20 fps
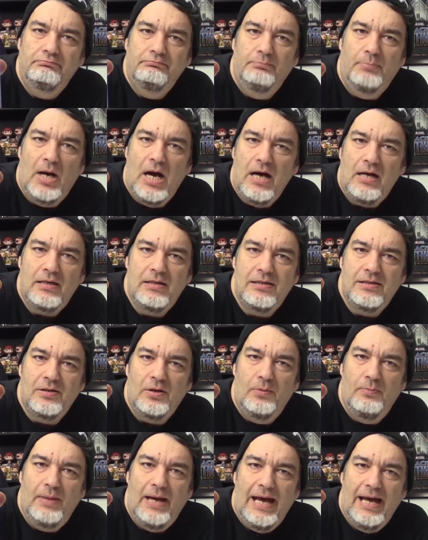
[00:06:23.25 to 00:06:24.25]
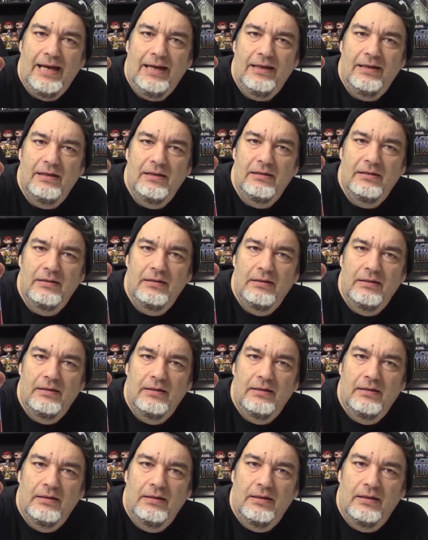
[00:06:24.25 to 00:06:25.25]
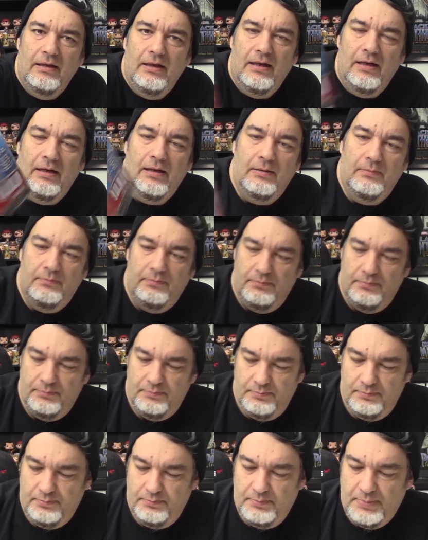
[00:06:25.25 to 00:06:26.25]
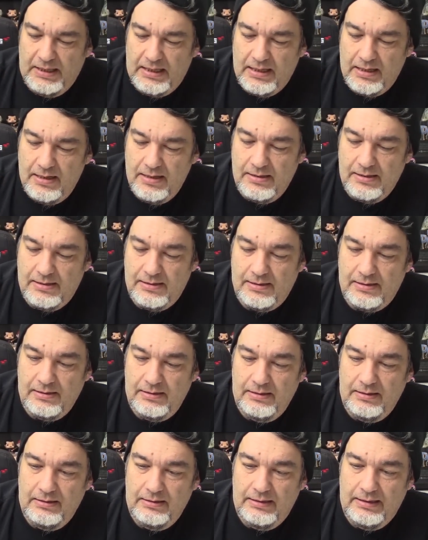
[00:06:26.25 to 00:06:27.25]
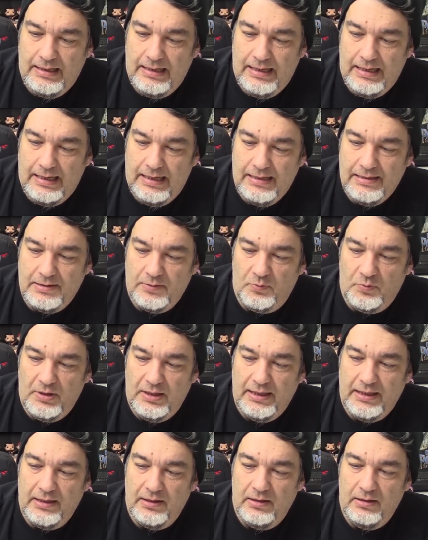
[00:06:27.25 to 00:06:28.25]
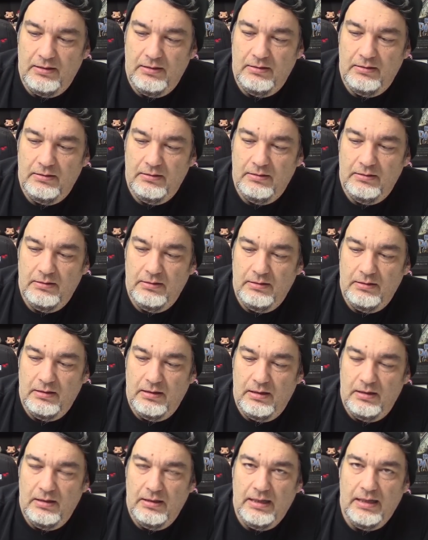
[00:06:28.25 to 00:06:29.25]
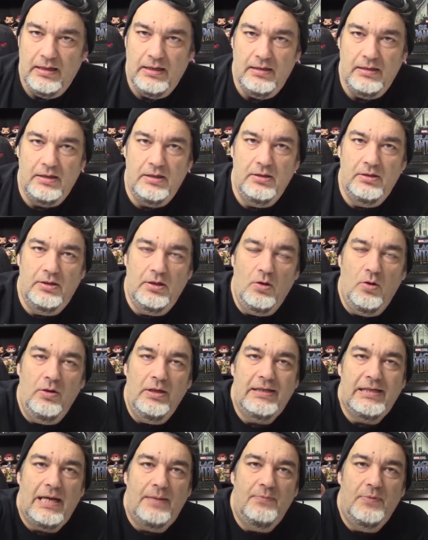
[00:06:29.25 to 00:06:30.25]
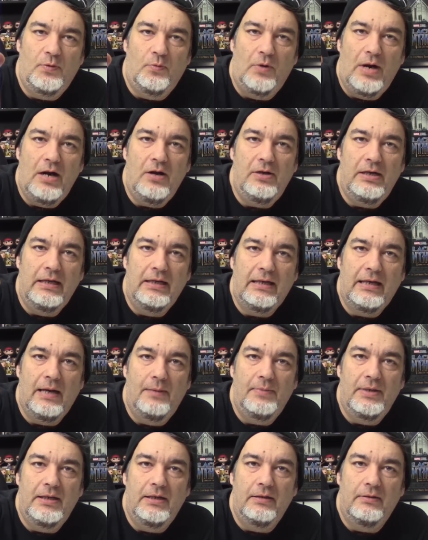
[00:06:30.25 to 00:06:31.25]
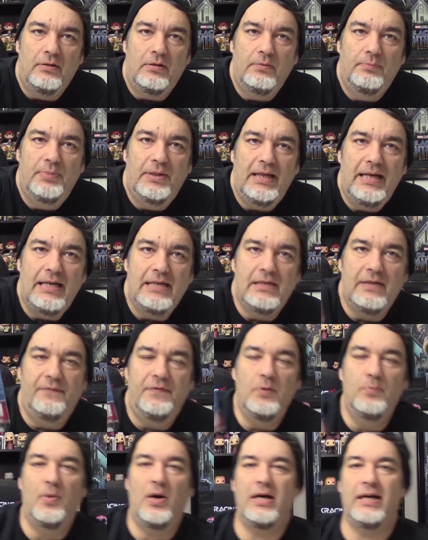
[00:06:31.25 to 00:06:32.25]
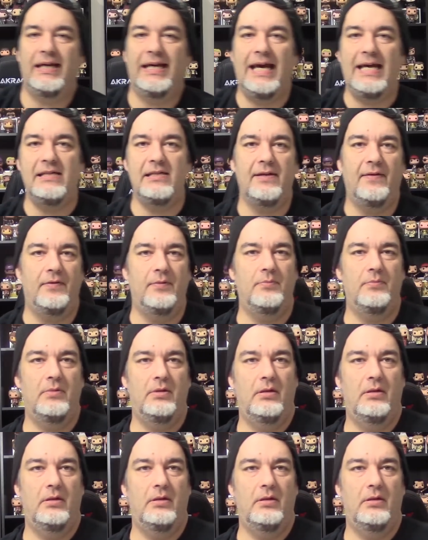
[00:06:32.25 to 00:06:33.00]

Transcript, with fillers: box or bag, um, because is it really a, a you, the only time the rarity would come into play is if you bought a queso,